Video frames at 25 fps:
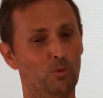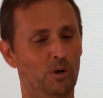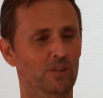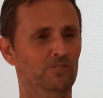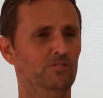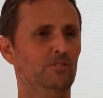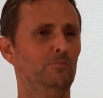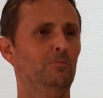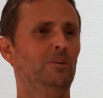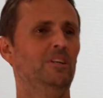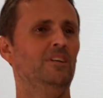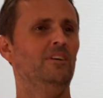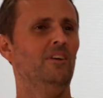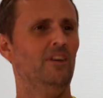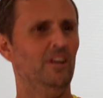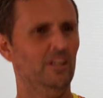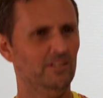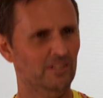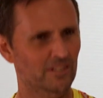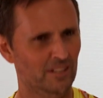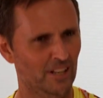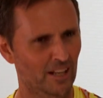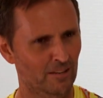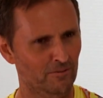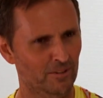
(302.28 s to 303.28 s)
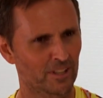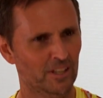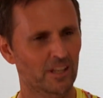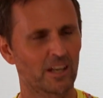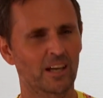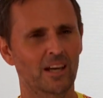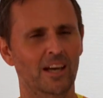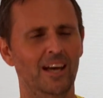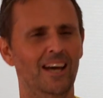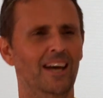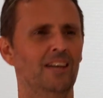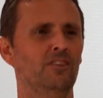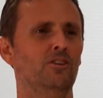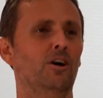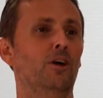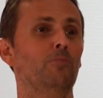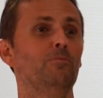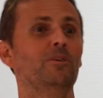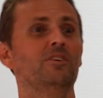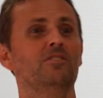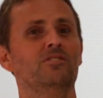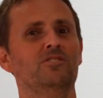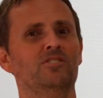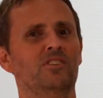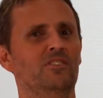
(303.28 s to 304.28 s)
want to be kind and loving, and not
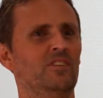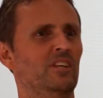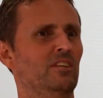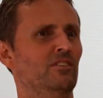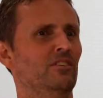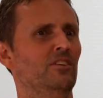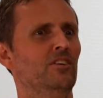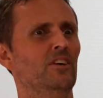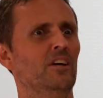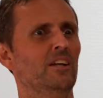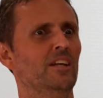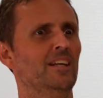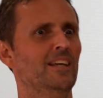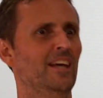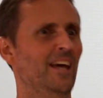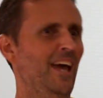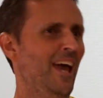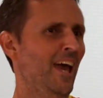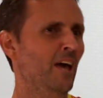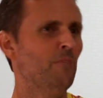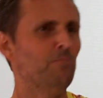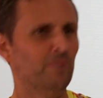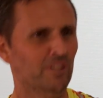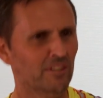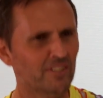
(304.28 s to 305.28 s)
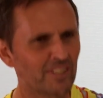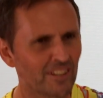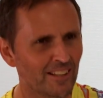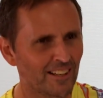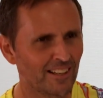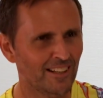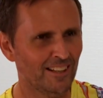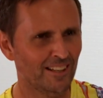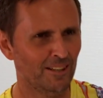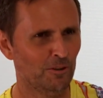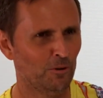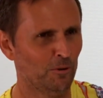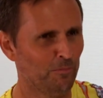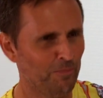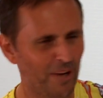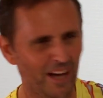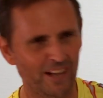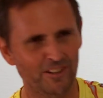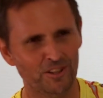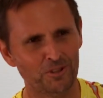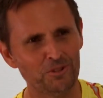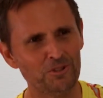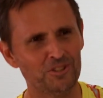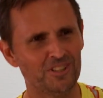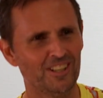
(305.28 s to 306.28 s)
because you think you're going to get hammered or yeah.
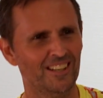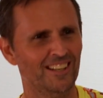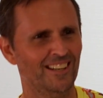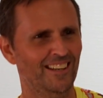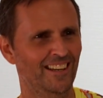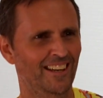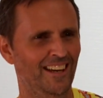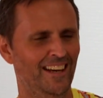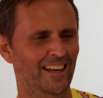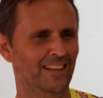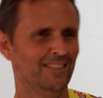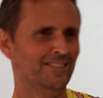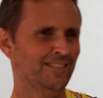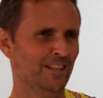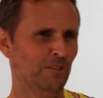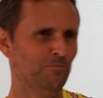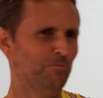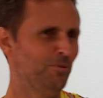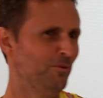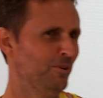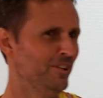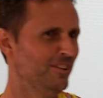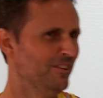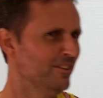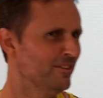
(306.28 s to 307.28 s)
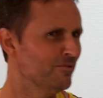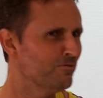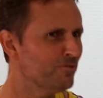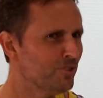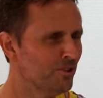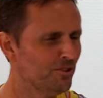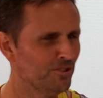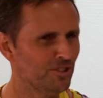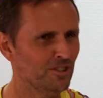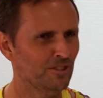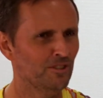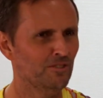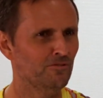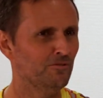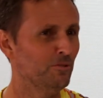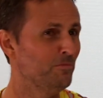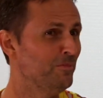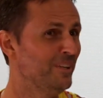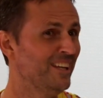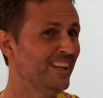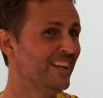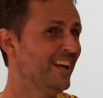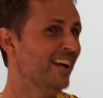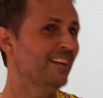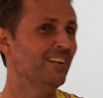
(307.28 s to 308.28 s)
punished at some point in the future for
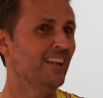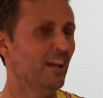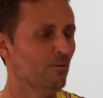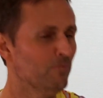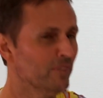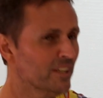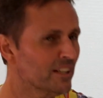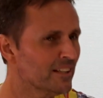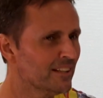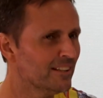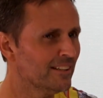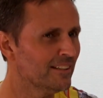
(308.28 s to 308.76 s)
being unloving.